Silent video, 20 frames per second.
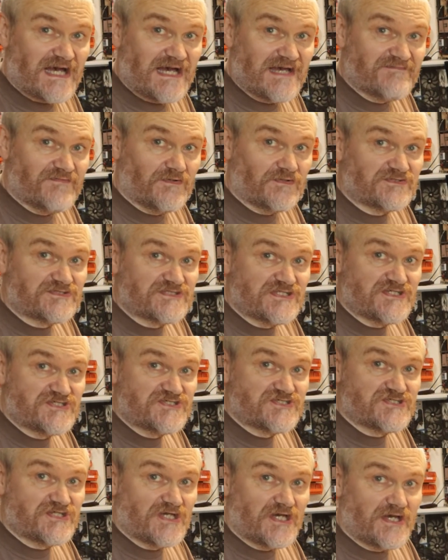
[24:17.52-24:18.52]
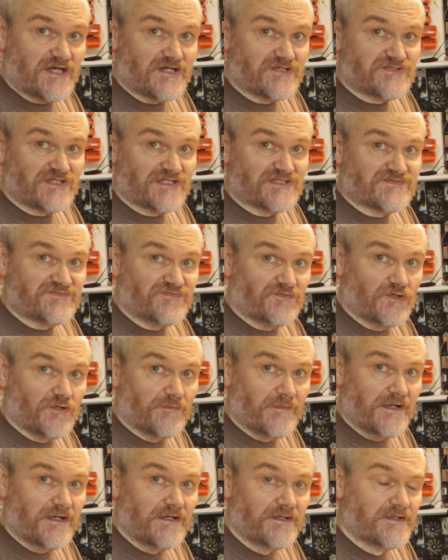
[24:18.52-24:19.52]
voltage
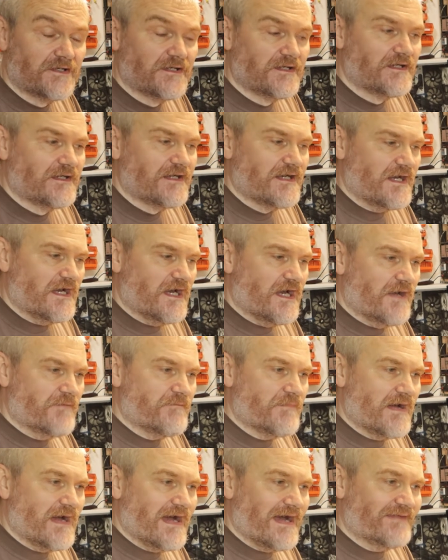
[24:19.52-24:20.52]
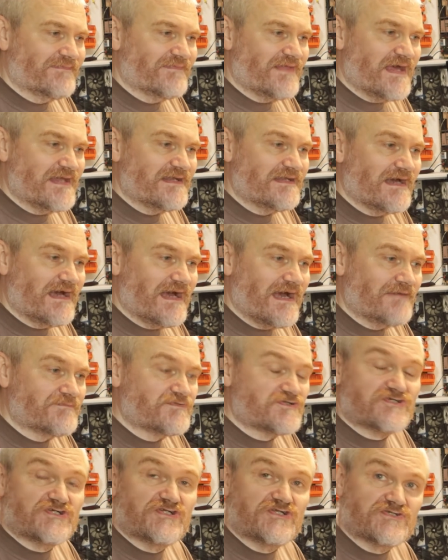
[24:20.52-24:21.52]
transformer, and then I'm
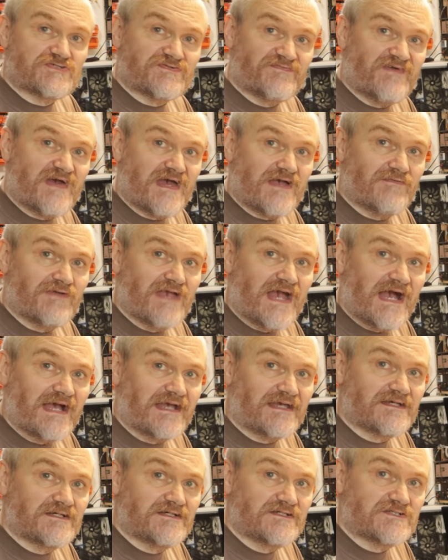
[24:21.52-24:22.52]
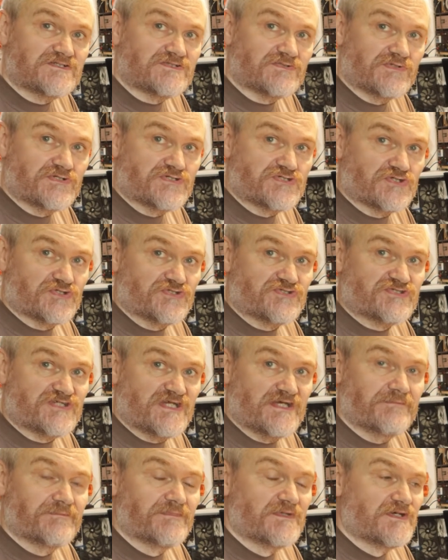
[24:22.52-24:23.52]
just going to use a variac to adjust
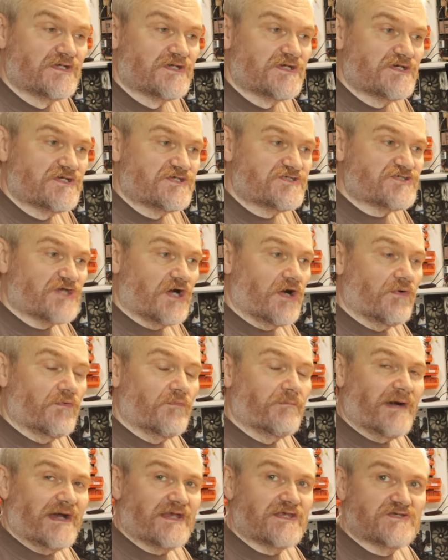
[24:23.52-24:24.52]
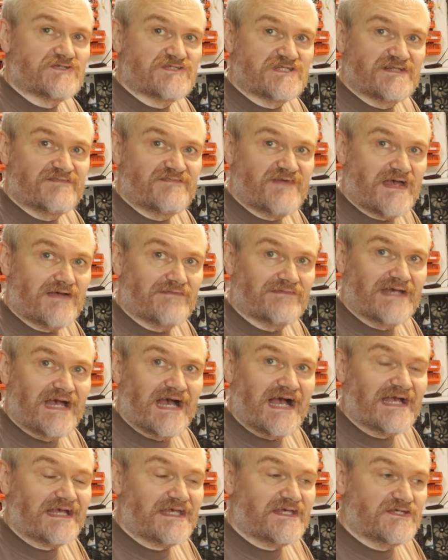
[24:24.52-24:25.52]
it. So by using the
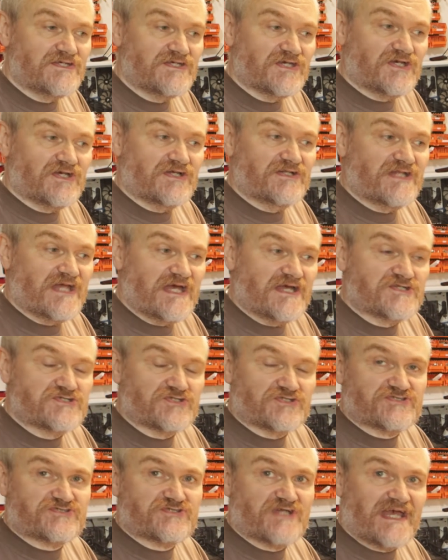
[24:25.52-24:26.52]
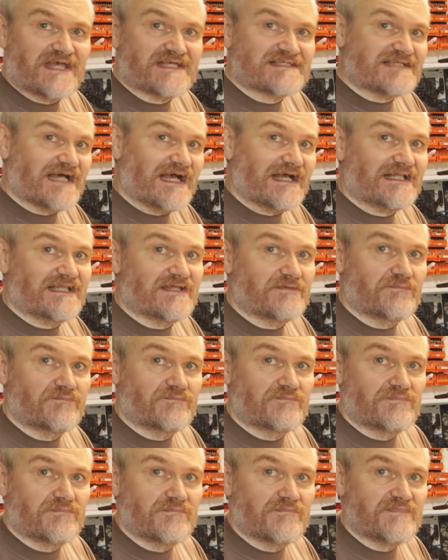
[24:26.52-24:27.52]
variac, you can adjust exactly
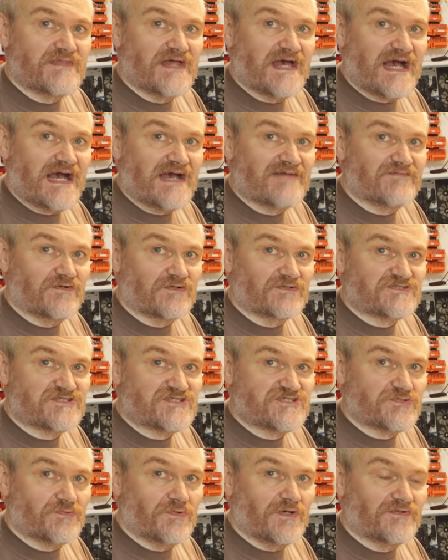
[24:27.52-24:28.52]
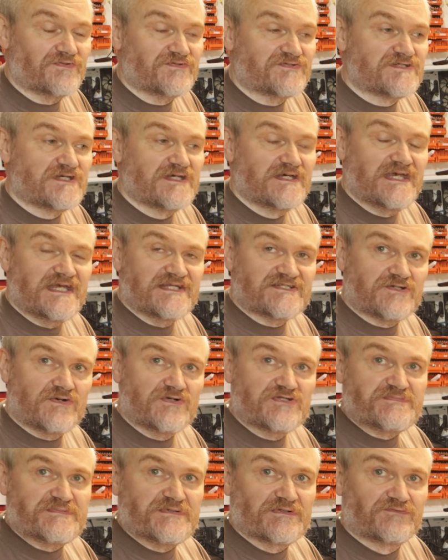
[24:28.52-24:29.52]
the high voltage you want. It's
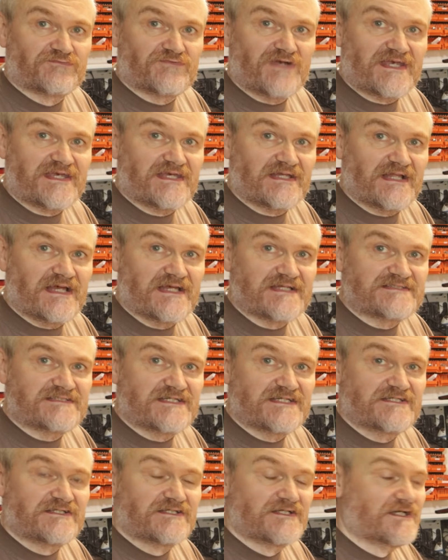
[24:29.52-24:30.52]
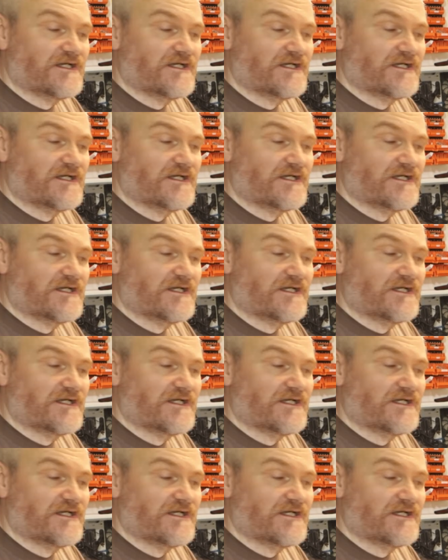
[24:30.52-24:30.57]
going to be unregulated,